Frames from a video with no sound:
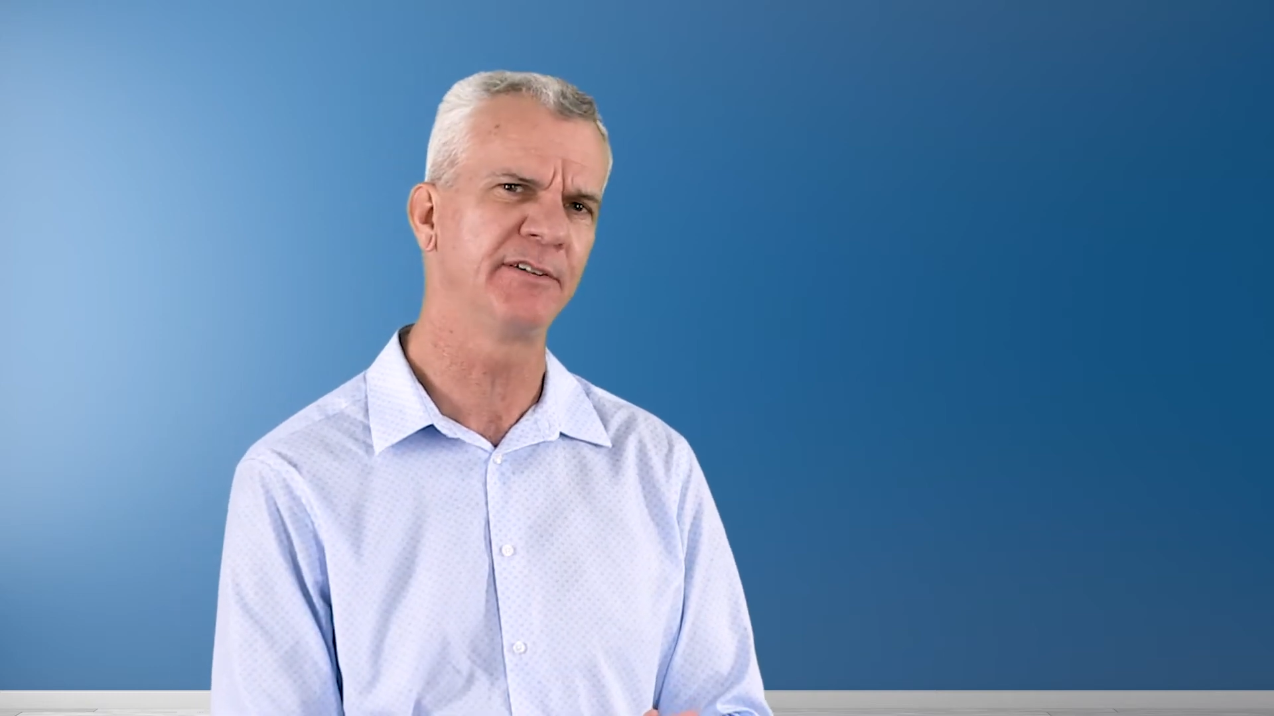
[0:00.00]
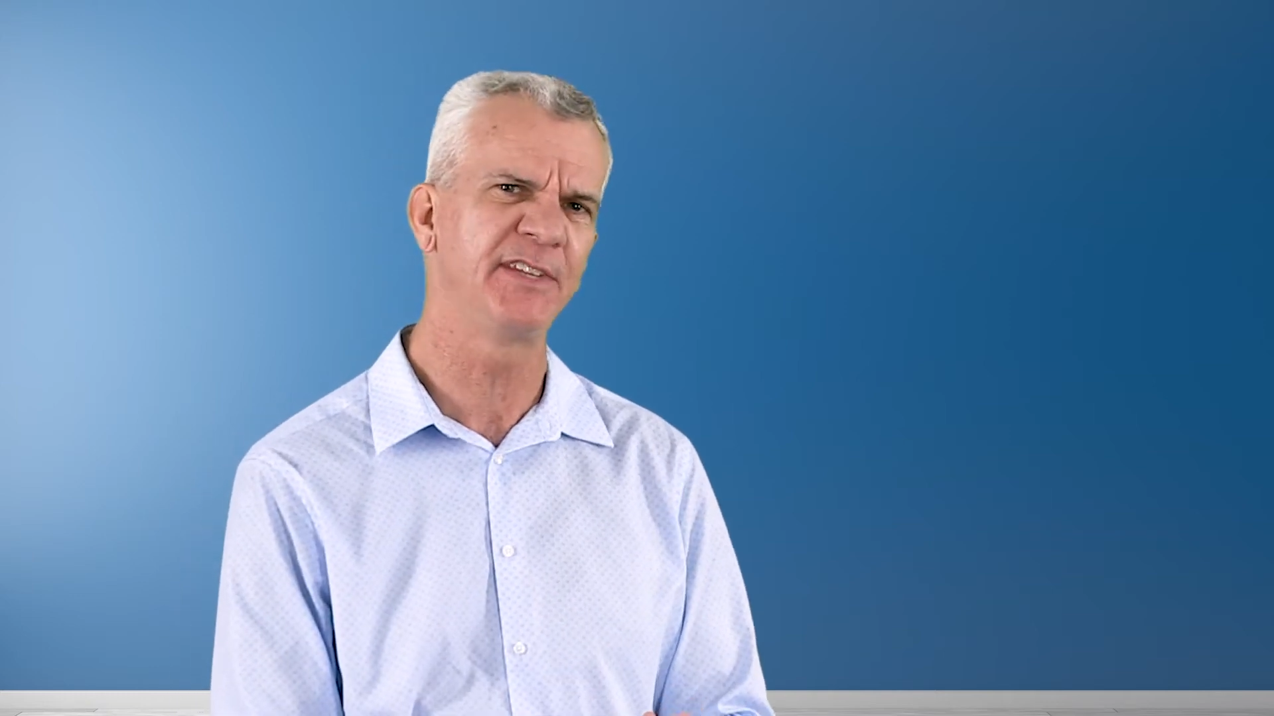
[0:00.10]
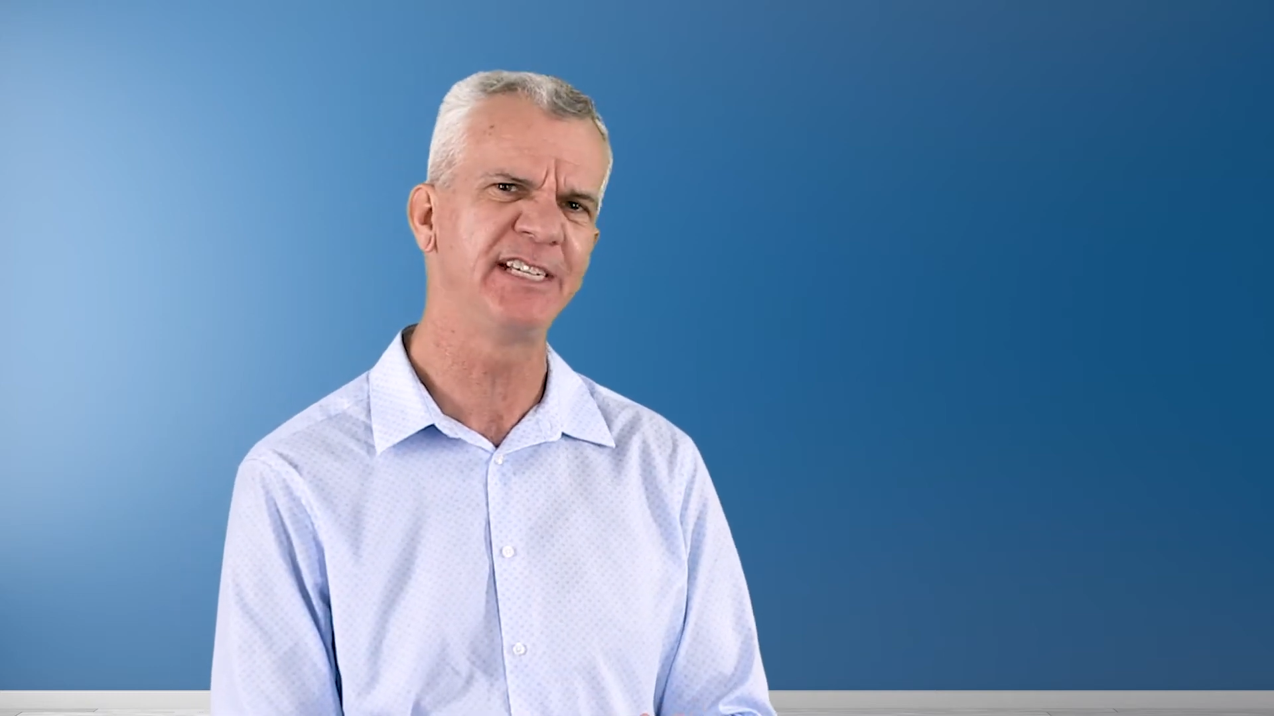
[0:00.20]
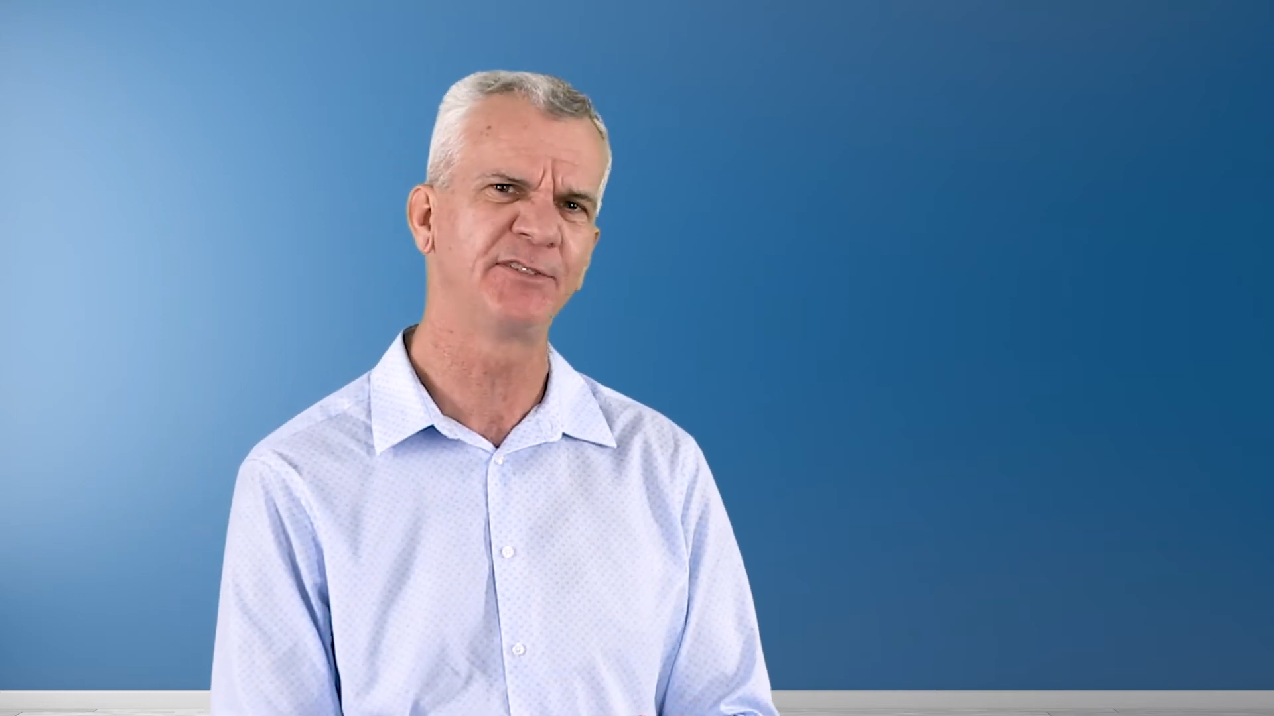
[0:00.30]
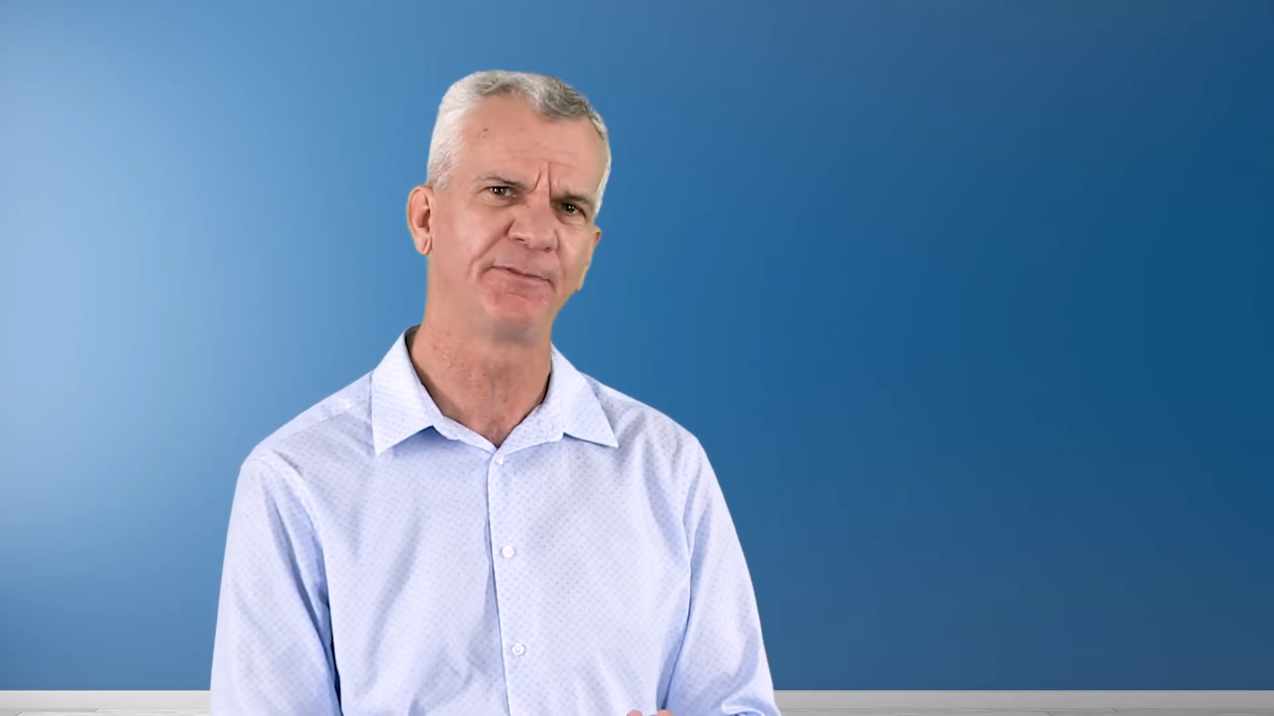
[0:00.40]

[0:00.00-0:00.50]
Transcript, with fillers: of these